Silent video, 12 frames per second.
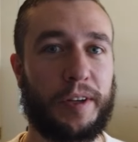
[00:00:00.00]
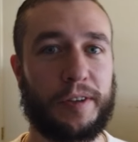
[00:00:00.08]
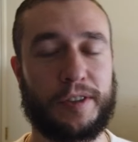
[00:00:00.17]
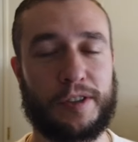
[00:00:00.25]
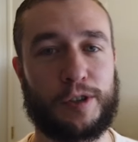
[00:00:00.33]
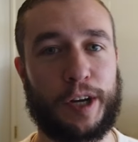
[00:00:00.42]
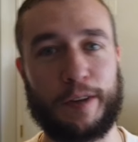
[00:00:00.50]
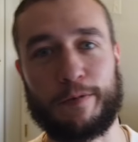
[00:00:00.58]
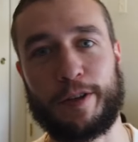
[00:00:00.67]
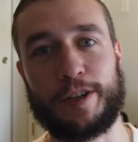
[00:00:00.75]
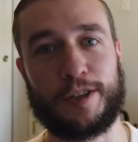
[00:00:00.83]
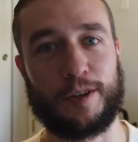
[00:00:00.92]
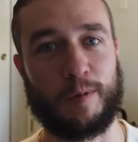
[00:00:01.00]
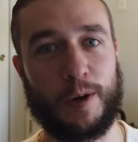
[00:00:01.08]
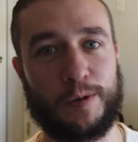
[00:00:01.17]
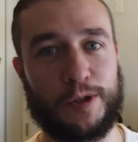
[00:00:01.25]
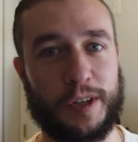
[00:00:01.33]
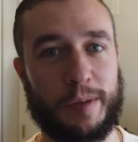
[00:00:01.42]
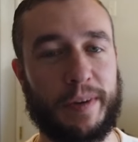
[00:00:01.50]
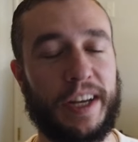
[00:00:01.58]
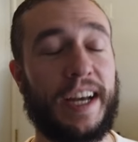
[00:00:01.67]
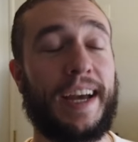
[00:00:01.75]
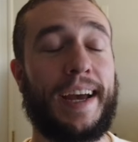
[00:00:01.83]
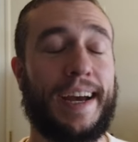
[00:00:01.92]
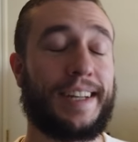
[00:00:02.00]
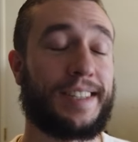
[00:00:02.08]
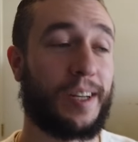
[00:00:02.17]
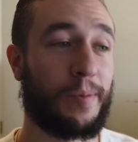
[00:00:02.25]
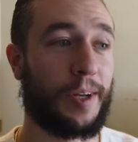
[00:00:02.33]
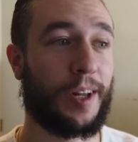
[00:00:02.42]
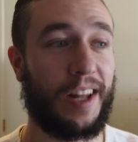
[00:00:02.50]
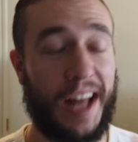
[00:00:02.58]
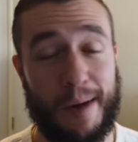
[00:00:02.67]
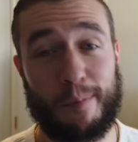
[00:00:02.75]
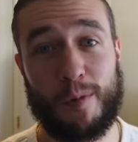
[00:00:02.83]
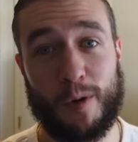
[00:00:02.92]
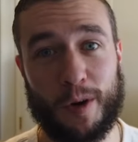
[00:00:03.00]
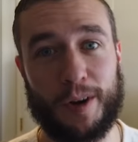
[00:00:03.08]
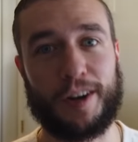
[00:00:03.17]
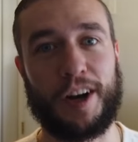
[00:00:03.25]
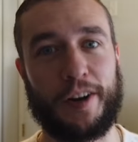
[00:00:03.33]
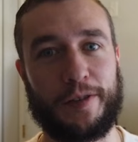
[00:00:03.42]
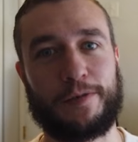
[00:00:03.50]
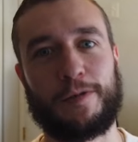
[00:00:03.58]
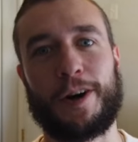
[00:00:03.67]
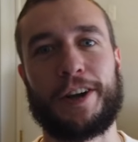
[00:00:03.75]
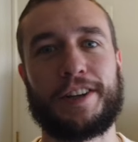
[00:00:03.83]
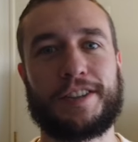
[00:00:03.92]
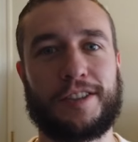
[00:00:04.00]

and you're just trying to finish your road trip, it's going to be a lot more unfun.